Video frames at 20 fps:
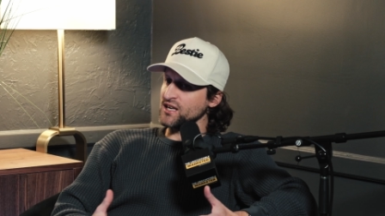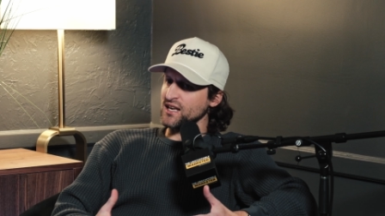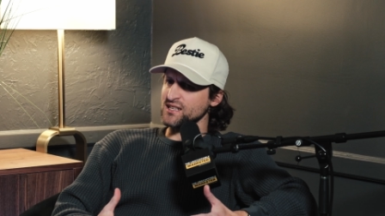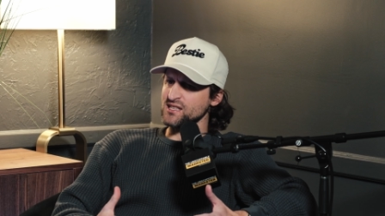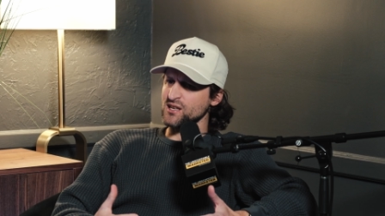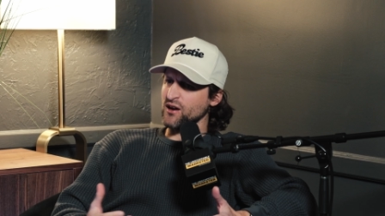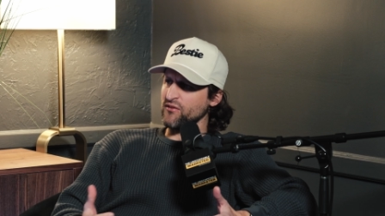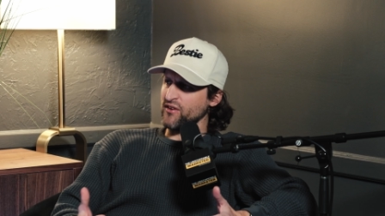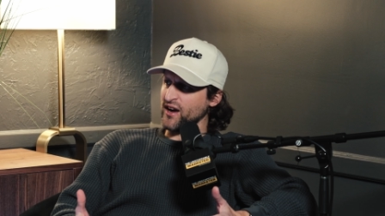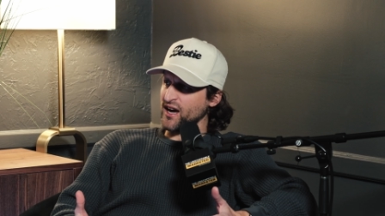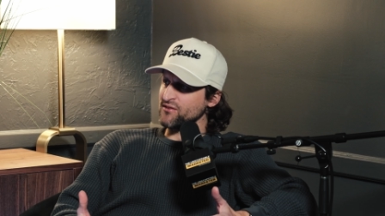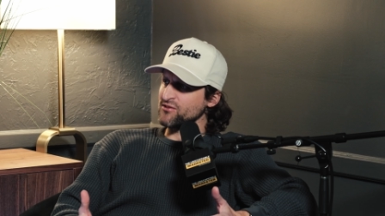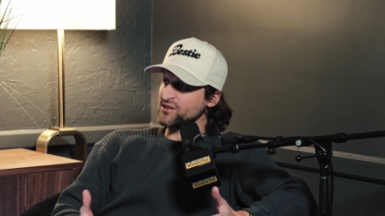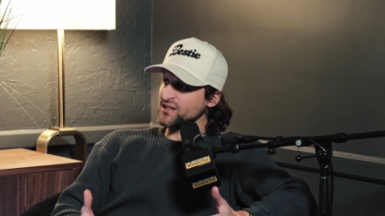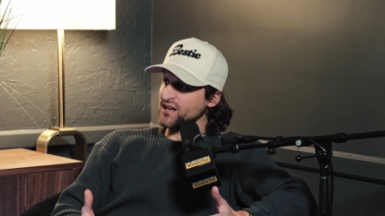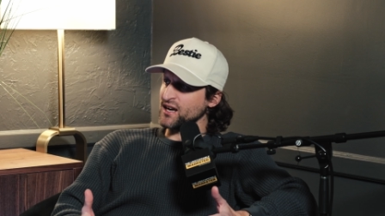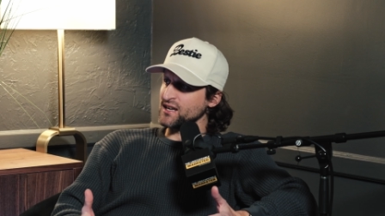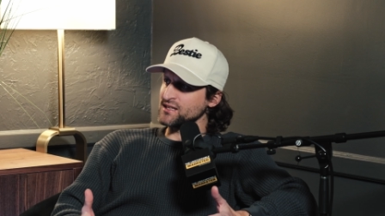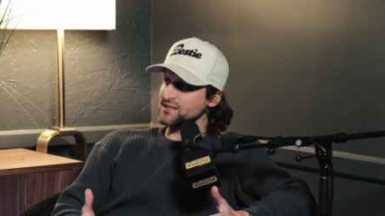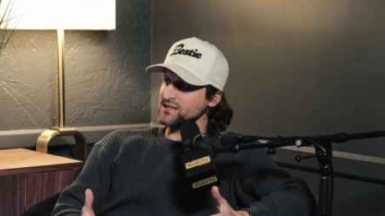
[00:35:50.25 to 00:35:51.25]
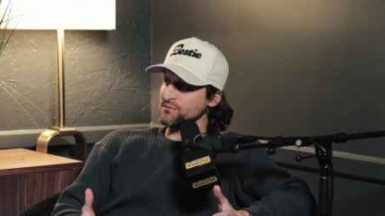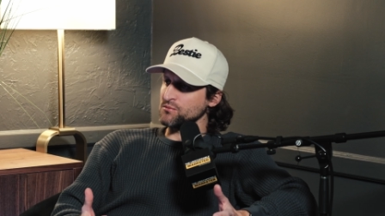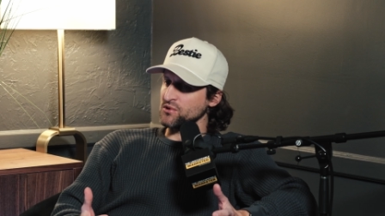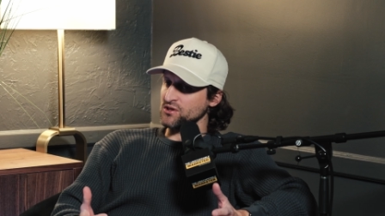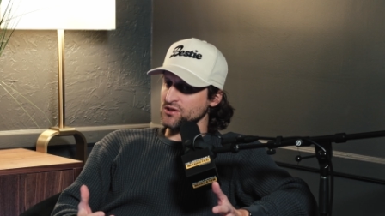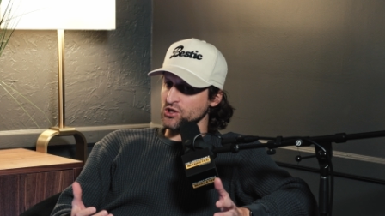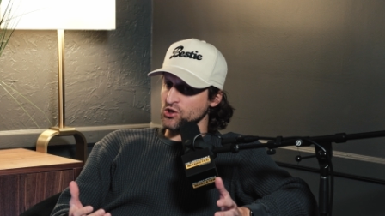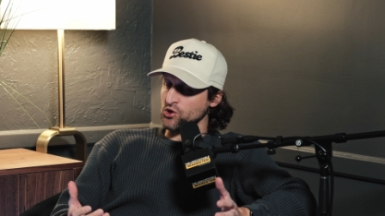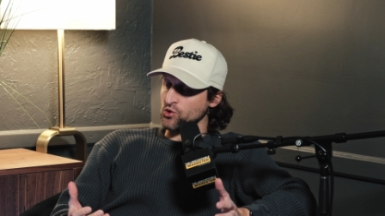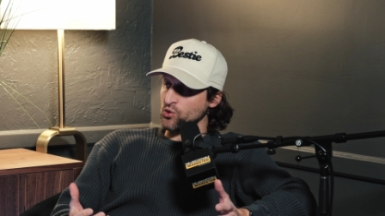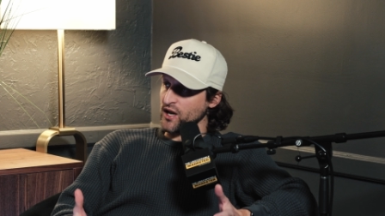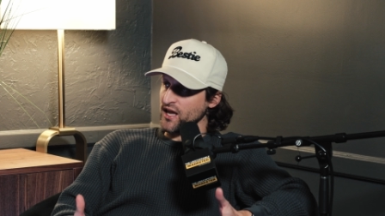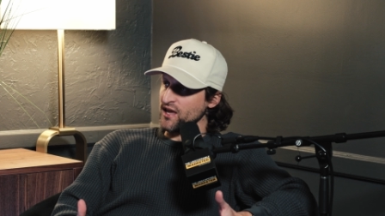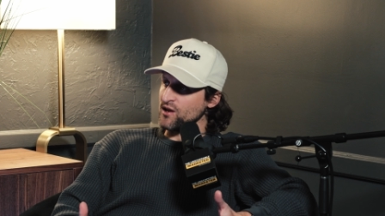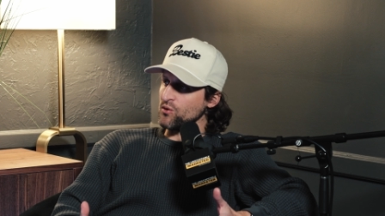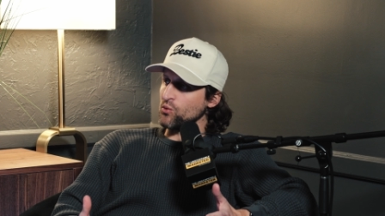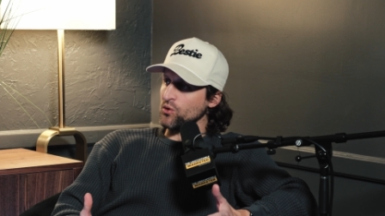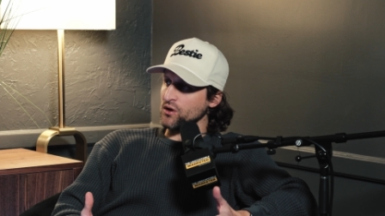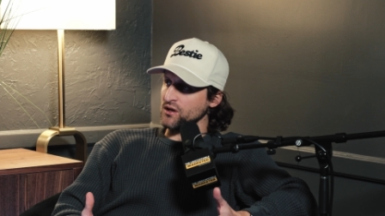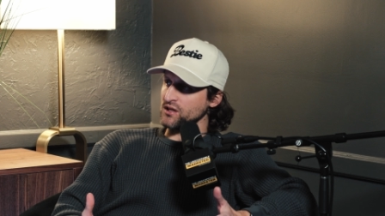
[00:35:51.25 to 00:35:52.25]
Yes, you have advertising, but the
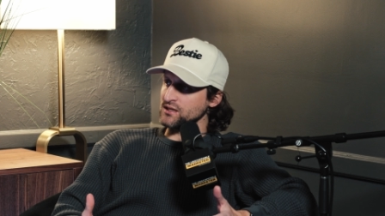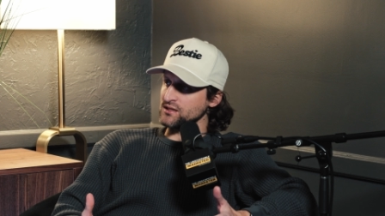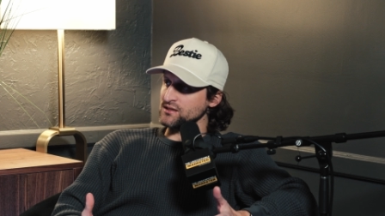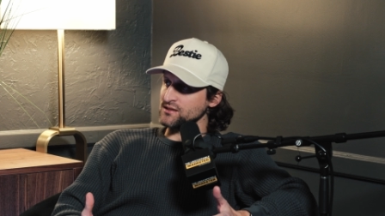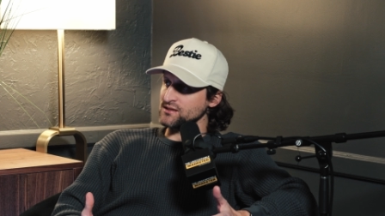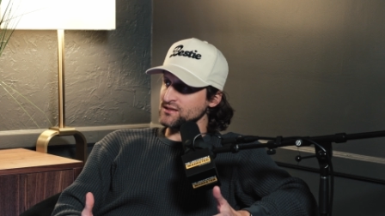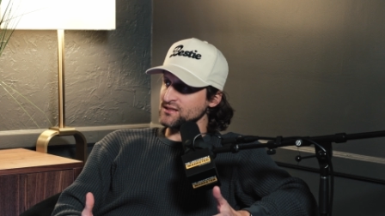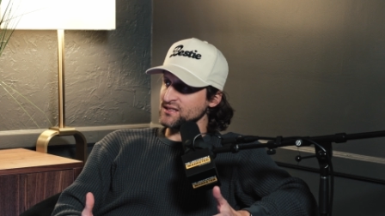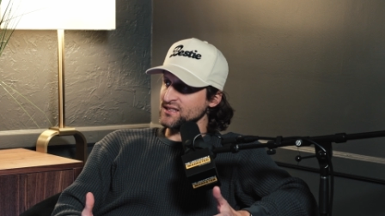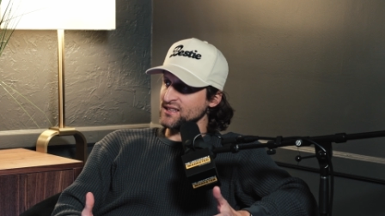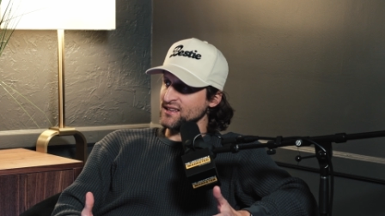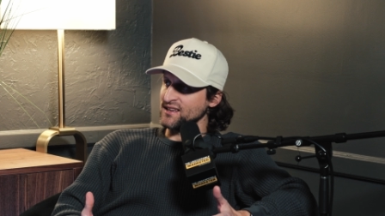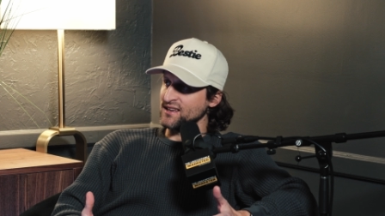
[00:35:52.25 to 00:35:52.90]
great ones,